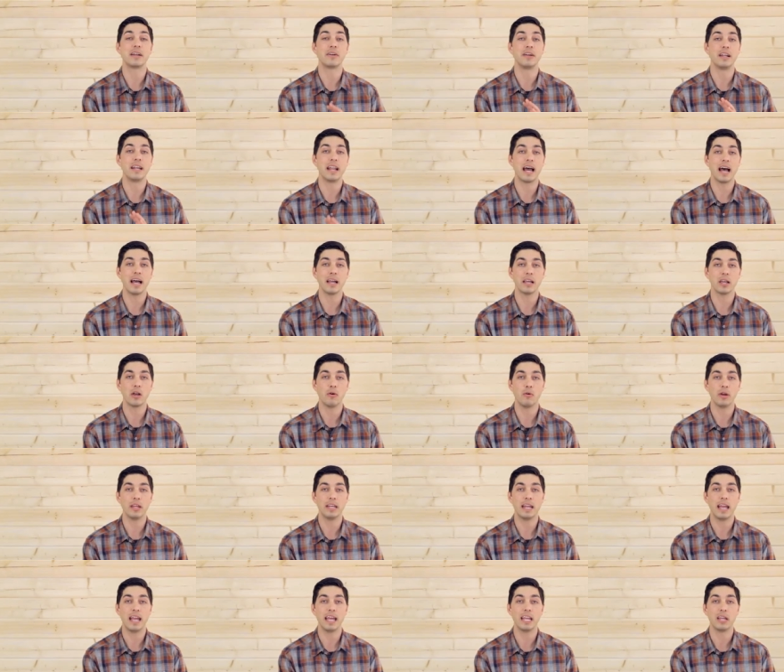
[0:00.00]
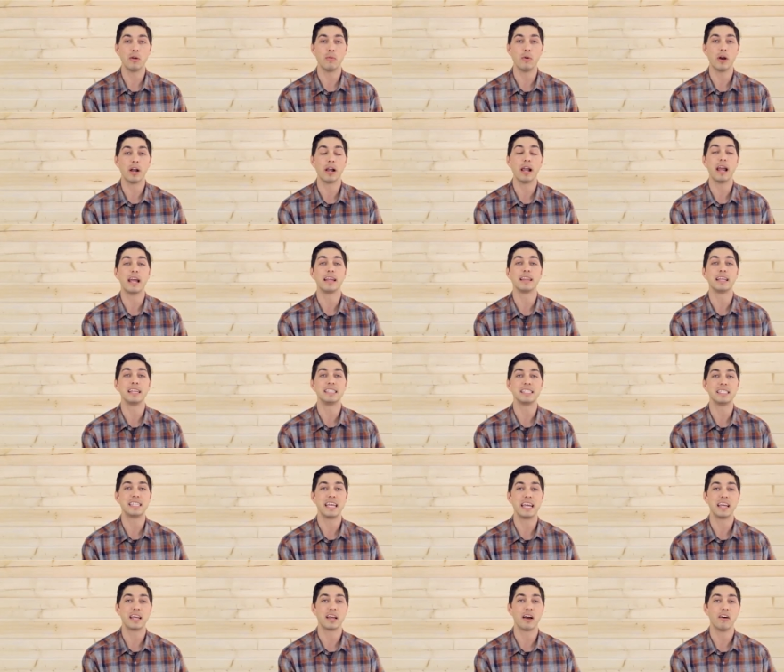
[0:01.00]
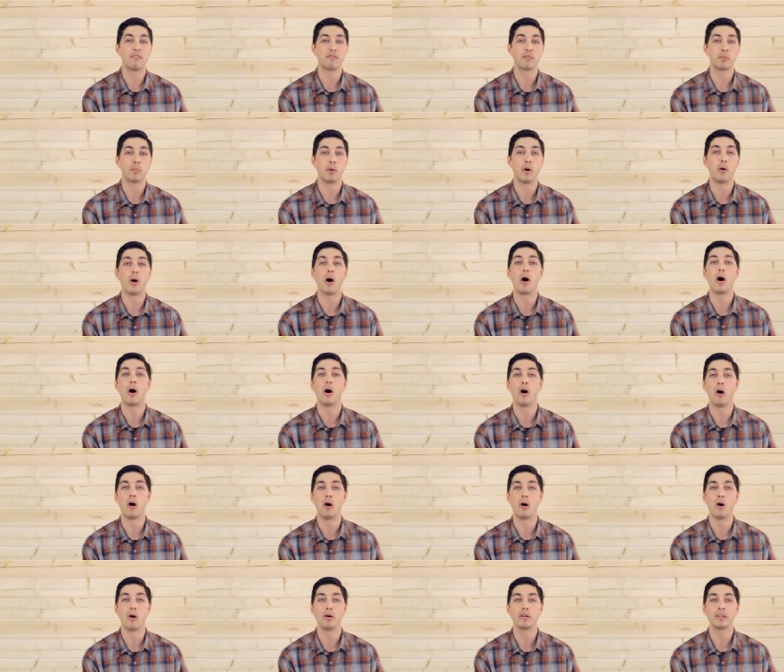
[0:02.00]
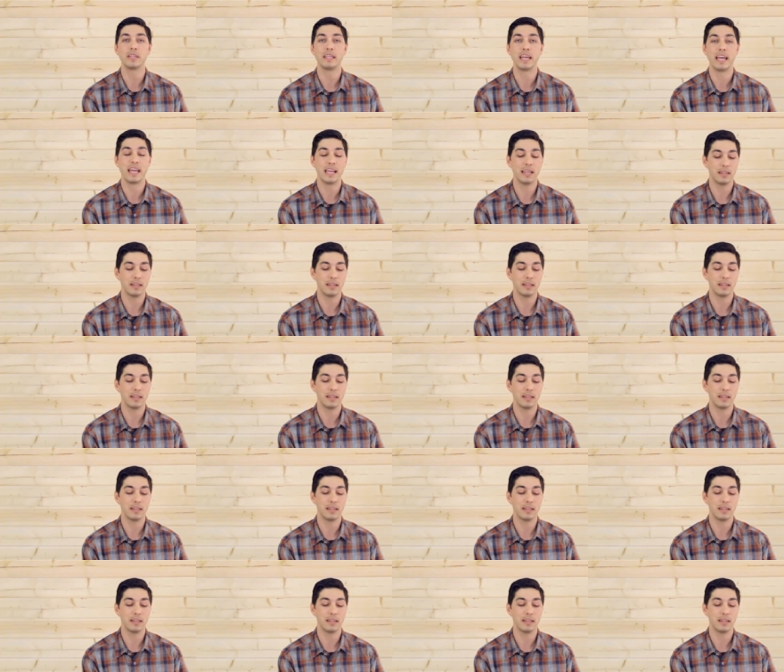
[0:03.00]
are not going anywhere and they stay comfortable all day